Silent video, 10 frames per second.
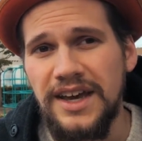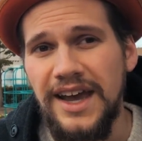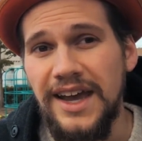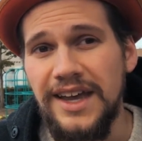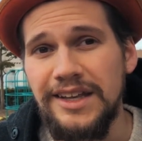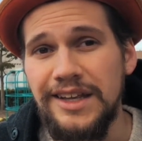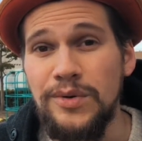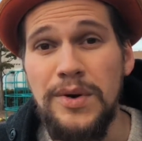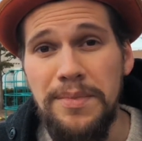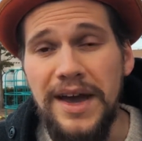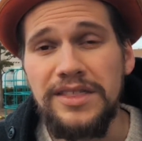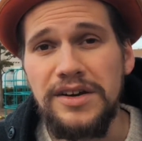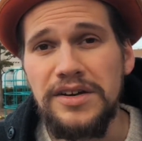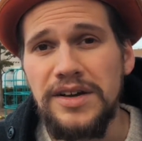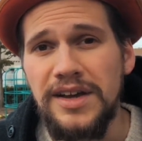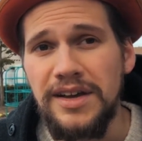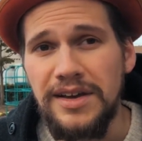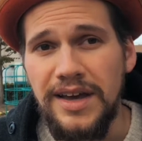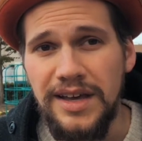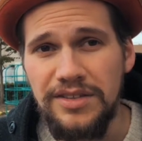And he went back there
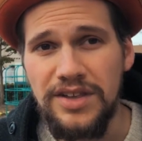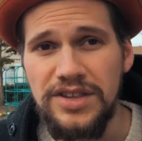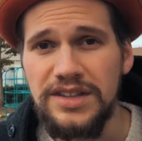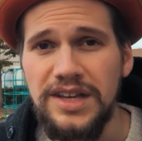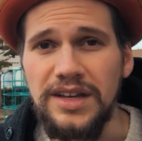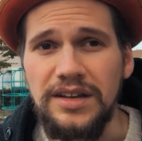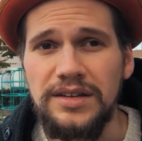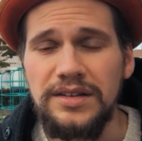and, and she did.